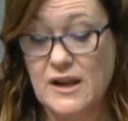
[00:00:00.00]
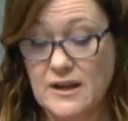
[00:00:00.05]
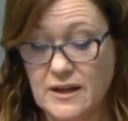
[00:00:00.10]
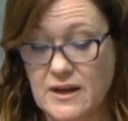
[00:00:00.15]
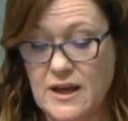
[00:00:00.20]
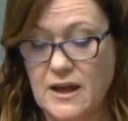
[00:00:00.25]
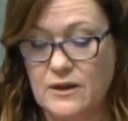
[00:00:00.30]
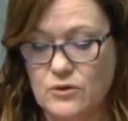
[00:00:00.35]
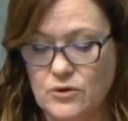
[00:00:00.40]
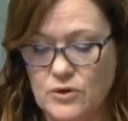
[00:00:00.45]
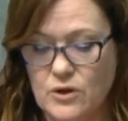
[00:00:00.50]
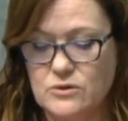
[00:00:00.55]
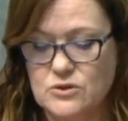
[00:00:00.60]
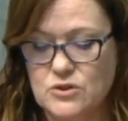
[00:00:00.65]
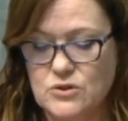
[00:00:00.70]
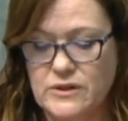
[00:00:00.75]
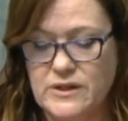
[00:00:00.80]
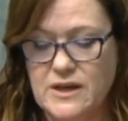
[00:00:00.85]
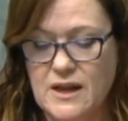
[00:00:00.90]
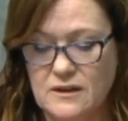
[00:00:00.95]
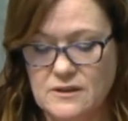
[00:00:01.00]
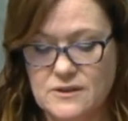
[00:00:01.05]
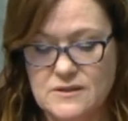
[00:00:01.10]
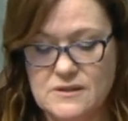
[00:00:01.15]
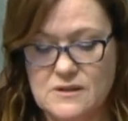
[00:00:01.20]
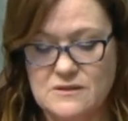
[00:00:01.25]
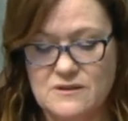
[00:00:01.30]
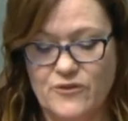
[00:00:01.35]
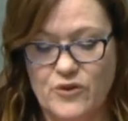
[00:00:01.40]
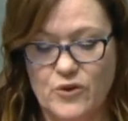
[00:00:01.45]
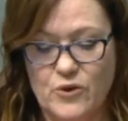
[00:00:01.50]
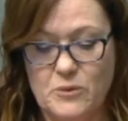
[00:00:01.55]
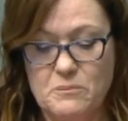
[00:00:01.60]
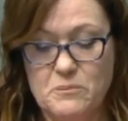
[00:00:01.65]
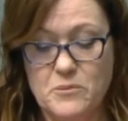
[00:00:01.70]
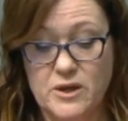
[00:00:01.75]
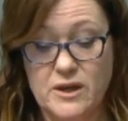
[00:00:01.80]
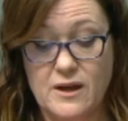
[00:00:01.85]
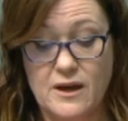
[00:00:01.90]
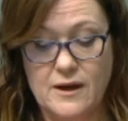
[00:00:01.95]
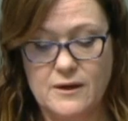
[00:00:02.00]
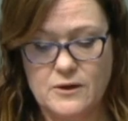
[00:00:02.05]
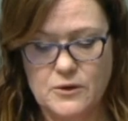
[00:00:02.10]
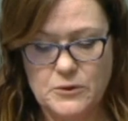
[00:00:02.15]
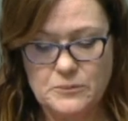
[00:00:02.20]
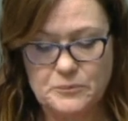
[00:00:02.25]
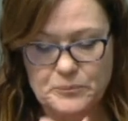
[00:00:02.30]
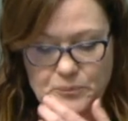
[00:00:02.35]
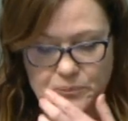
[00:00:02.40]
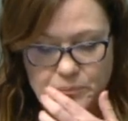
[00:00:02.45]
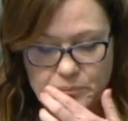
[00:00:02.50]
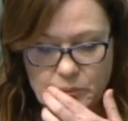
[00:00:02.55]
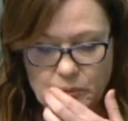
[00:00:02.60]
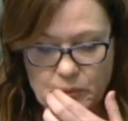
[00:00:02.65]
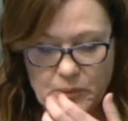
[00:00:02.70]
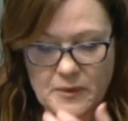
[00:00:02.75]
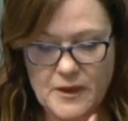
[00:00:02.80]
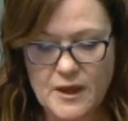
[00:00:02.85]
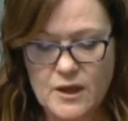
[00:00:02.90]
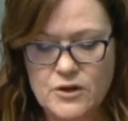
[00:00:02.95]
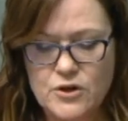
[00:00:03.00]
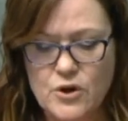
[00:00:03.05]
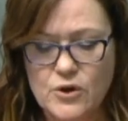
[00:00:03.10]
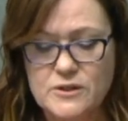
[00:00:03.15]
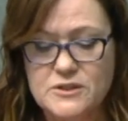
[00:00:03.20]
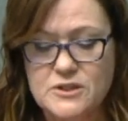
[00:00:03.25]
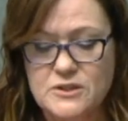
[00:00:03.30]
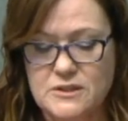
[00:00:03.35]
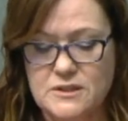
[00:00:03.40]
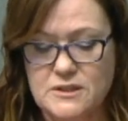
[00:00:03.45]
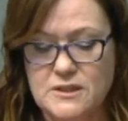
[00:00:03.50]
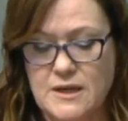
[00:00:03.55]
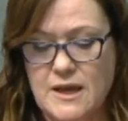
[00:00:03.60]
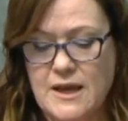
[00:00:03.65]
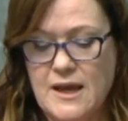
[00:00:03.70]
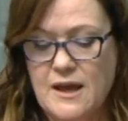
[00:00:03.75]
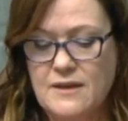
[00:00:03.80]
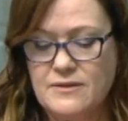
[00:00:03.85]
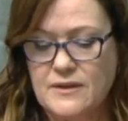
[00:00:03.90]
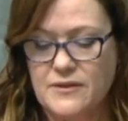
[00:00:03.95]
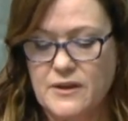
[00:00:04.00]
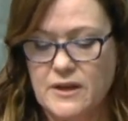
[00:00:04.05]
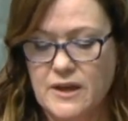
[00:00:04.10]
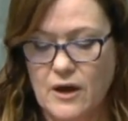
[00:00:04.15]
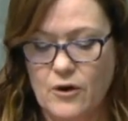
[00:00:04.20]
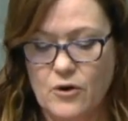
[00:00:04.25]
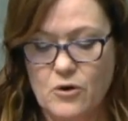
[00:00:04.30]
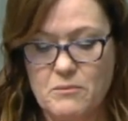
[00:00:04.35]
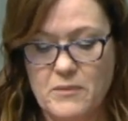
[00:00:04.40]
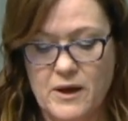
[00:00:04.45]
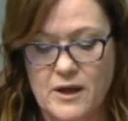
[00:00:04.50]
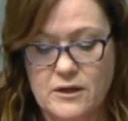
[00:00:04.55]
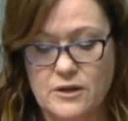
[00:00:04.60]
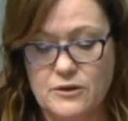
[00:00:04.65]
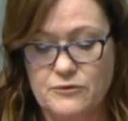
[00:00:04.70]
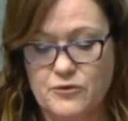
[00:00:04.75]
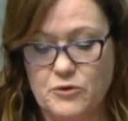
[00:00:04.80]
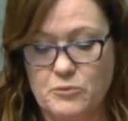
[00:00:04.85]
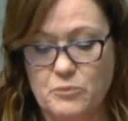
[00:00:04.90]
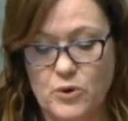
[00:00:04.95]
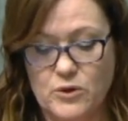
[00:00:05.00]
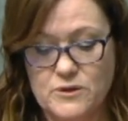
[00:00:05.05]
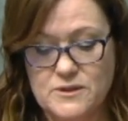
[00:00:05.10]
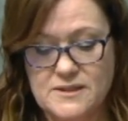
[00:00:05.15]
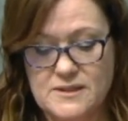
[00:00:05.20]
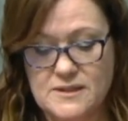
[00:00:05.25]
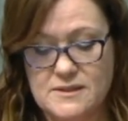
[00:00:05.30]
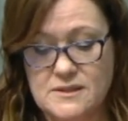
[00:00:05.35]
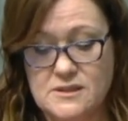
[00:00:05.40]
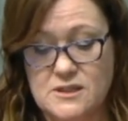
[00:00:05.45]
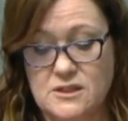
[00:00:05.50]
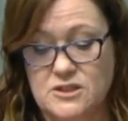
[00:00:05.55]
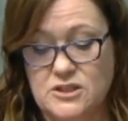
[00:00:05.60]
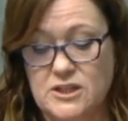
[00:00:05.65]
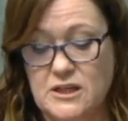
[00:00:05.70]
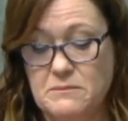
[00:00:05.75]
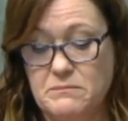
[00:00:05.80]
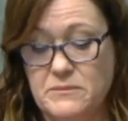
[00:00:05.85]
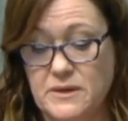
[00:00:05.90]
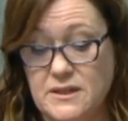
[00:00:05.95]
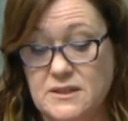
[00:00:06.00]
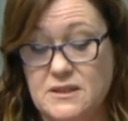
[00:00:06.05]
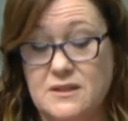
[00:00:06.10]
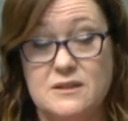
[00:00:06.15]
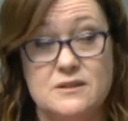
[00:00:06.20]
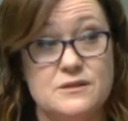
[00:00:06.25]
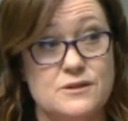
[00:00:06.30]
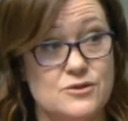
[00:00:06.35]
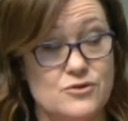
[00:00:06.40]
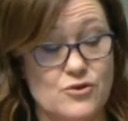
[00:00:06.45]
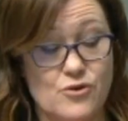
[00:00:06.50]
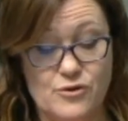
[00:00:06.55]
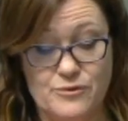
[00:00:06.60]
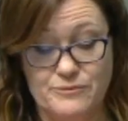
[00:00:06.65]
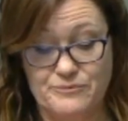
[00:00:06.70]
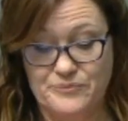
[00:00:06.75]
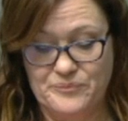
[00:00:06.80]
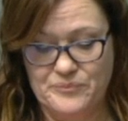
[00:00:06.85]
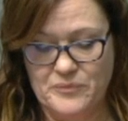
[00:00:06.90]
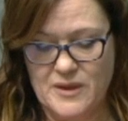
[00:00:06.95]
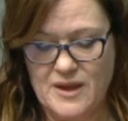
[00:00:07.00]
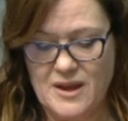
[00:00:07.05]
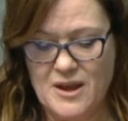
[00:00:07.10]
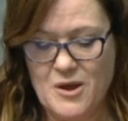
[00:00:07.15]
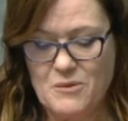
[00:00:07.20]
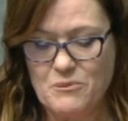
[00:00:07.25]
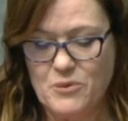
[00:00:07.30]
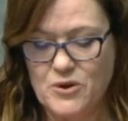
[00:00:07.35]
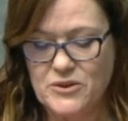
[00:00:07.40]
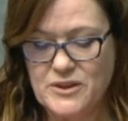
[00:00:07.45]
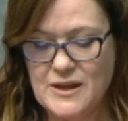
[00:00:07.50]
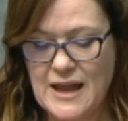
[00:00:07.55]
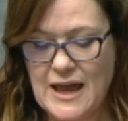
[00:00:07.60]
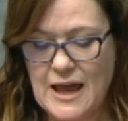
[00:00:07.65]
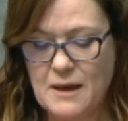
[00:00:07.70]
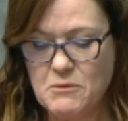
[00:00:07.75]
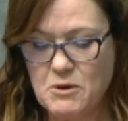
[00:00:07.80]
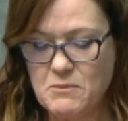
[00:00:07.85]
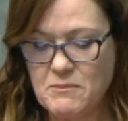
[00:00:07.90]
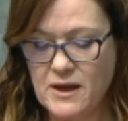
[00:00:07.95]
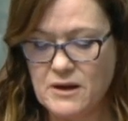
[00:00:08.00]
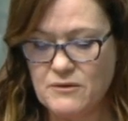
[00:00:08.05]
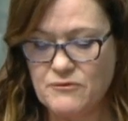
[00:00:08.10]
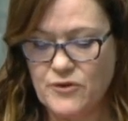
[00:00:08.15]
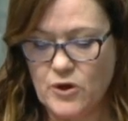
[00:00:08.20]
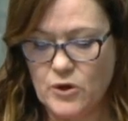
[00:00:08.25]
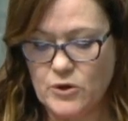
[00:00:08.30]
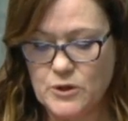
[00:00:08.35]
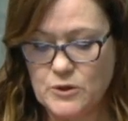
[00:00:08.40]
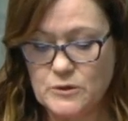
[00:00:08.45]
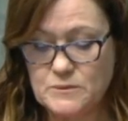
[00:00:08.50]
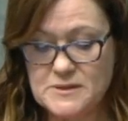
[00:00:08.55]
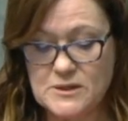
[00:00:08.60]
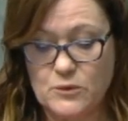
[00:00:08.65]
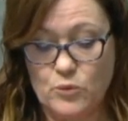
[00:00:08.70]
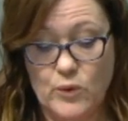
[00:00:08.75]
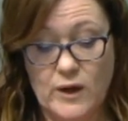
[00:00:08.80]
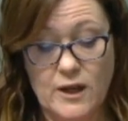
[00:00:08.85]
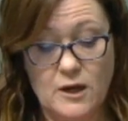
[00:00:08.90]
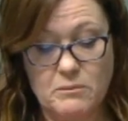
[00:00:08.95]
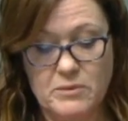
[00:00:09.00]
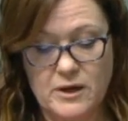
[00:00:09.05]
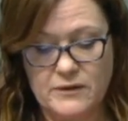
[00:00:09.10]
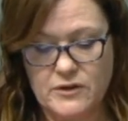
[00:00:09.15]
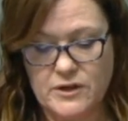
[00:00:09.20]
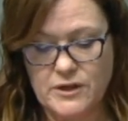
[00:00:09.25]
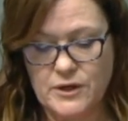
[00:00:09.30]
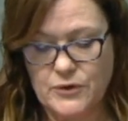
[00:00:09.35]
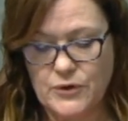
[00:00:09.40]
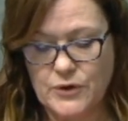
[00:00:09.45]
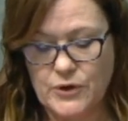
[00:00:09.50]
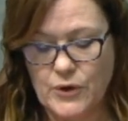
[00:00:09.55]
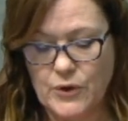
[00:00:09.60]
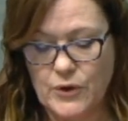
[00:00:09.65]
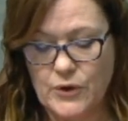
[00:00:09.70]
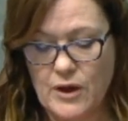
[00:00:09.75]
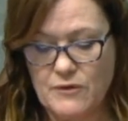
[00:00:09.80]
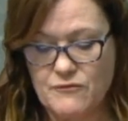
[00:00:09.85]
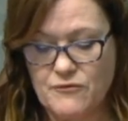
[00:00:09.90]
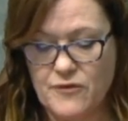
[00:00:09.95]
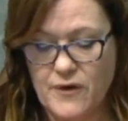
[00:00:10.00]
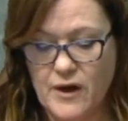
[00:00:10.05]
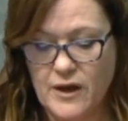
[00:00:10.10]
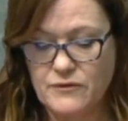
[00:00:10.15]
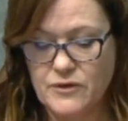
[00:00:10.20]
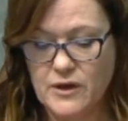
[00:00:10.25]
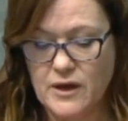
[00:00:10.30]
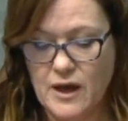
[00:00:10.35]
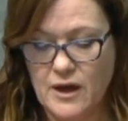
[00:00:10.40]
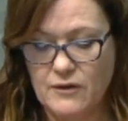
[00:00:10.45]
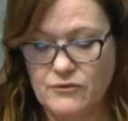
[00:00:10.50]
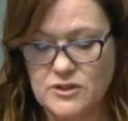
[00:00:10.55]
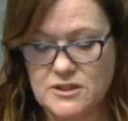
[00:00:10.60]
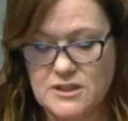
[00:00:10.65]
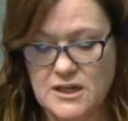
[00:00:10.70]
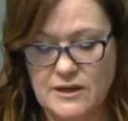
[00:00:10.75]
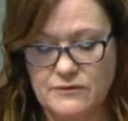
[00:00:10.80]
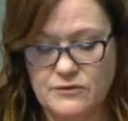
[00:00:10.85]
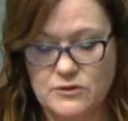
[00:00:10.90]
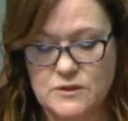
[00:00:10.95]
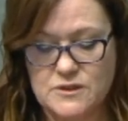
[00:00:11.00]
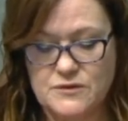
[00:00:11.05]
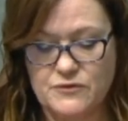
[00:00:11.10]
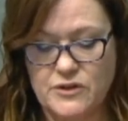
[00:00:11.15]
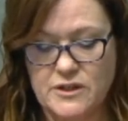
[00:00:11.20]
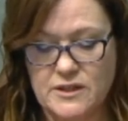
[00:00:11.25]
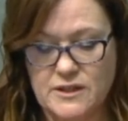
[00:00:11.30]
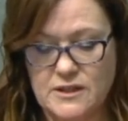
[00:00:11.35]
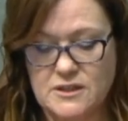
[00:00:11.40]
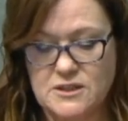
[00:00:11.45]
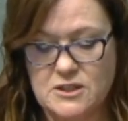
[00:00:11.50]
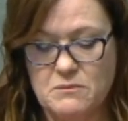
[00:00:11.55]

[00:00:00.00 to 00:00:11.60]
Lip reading: agricultural analysis firm, Mercado, noted that the current market for processed sheep meat is strong, Both lamb and mutton volumes are well above a year ago and 5-year average levels for the year to